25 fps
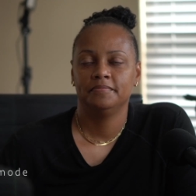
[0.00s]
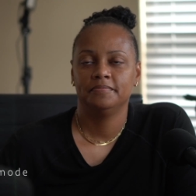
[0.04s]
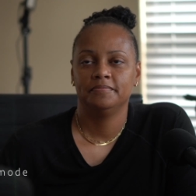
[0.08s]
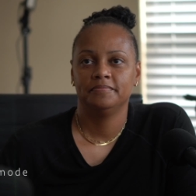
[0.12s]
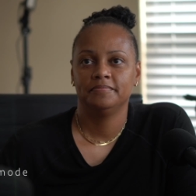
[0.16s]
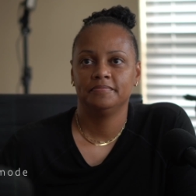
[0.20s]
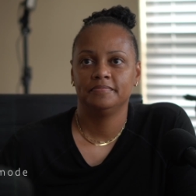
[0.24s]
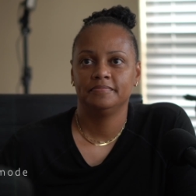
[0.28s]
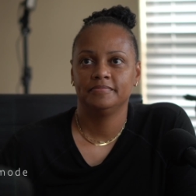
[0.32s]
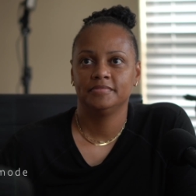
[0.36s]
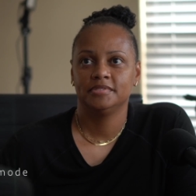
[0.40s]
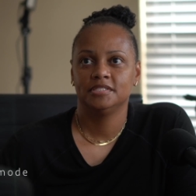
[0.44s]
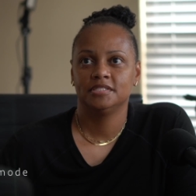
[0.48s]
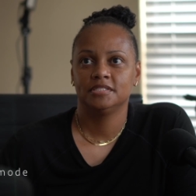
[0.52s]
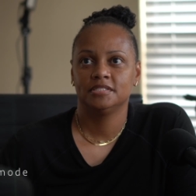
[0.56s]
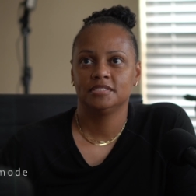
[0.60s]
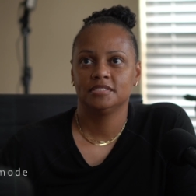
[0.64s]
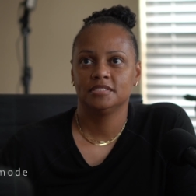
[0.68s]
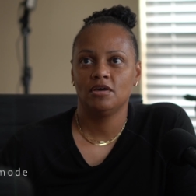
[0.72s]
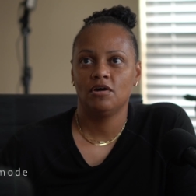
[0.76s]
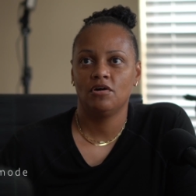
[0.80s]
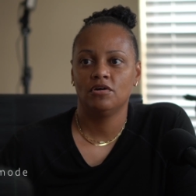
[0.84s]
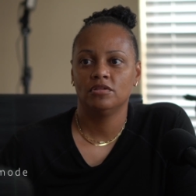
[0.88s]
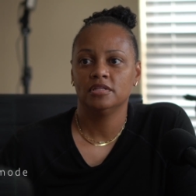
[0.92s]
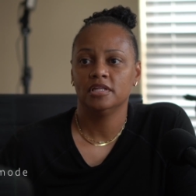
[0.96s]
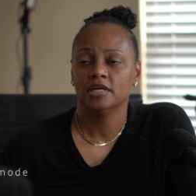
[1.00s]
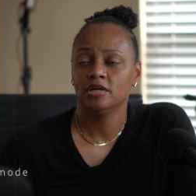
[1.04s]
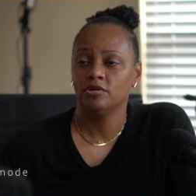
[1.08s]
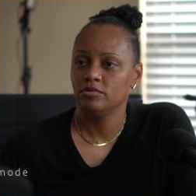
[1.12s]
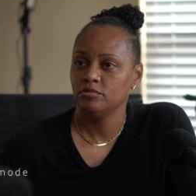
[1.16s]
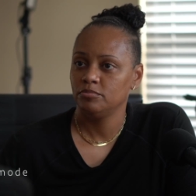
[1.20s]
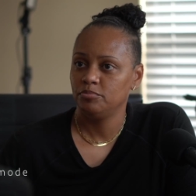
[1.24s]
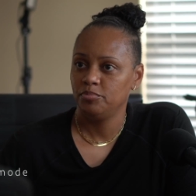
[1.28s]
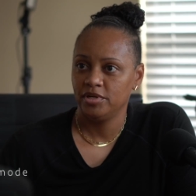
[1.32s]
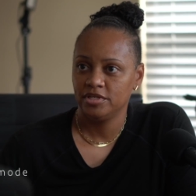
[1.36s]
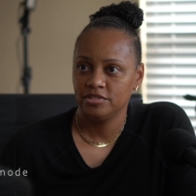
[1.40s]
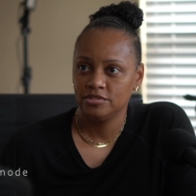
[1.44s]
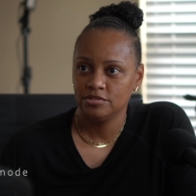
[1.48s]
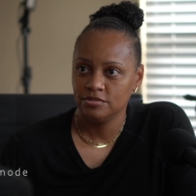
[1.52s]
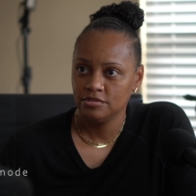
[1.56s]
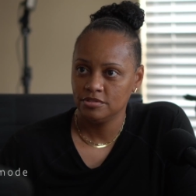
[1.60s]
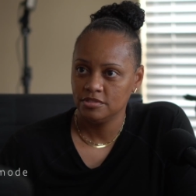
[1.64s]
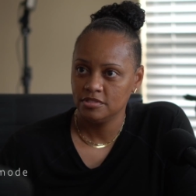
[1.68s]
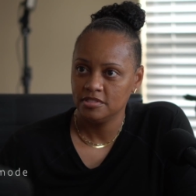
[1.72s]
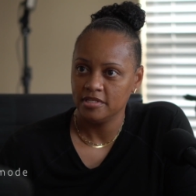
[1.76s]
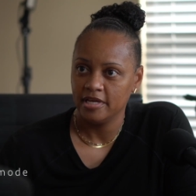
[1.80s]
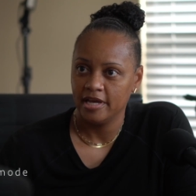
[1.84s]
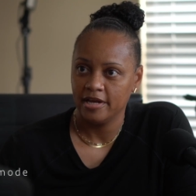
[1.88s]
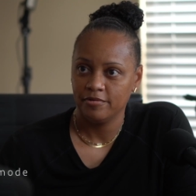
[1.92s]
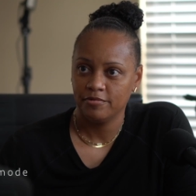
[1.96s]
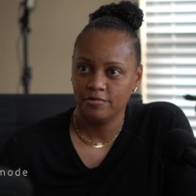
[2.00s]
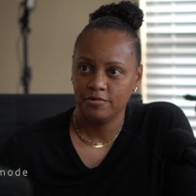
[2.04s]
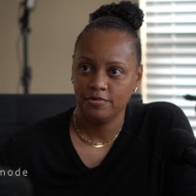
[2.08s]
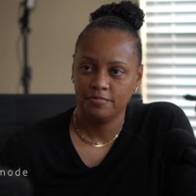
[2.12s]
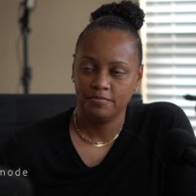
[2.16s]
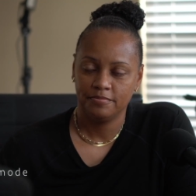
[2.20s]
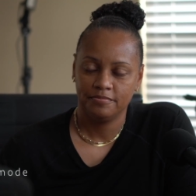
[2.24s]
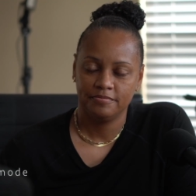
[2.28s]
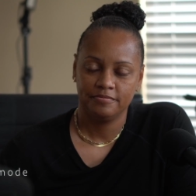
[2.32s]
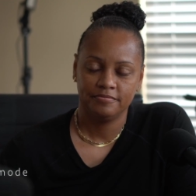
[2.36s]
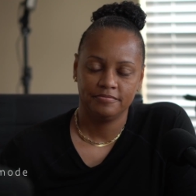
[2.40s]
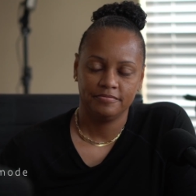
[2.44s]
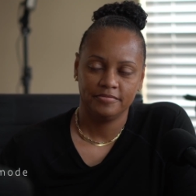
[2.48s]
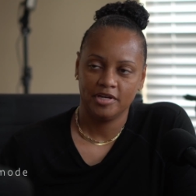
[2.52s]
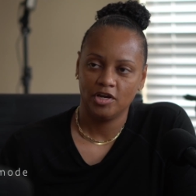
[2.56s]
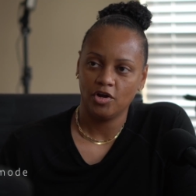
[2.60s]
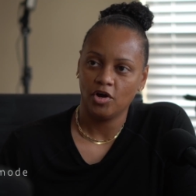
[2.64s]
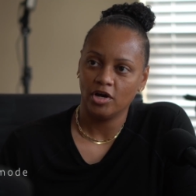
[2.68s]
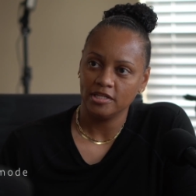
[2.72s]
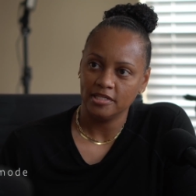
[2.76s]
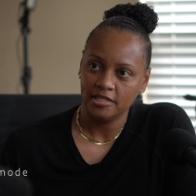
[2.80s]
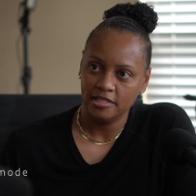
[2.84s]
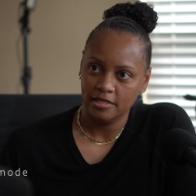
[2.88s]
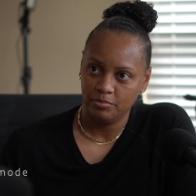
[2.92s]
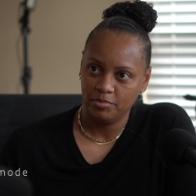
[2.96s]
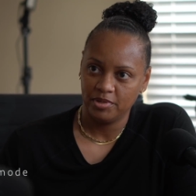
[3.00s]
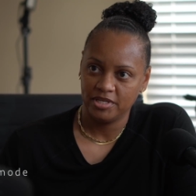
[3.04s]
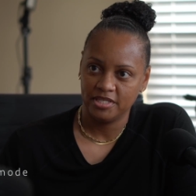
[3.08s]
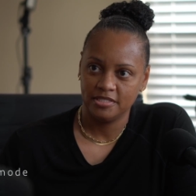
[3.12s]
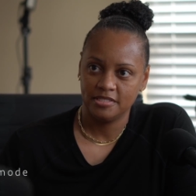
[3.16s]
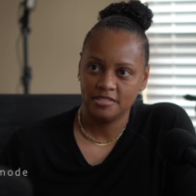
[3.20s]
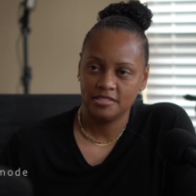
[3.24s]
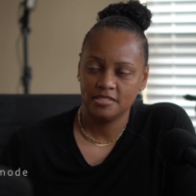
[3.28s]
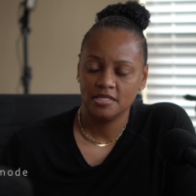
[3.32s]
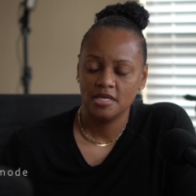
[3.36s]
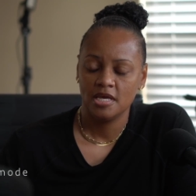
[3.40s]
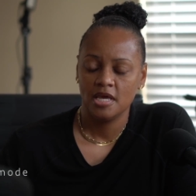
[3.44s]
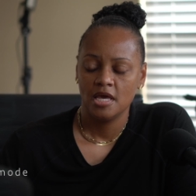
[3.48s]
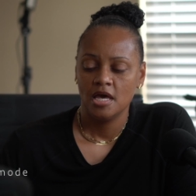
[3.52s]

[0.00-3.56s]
It's called Liquid Pixels Design Group. We call it LickPix.